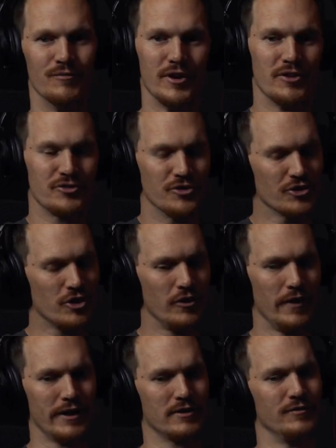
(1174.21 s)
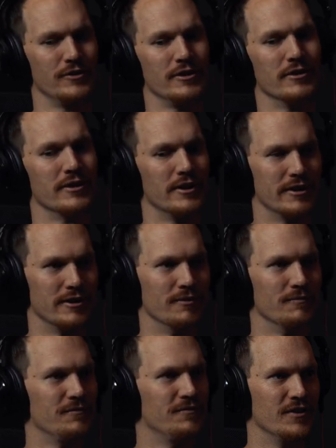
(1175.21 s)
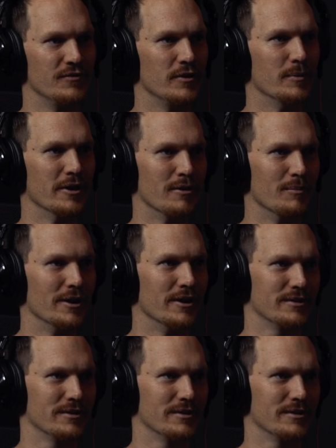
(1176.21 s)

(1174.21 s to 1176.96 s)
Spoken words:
investors collectively are going to get $50 million.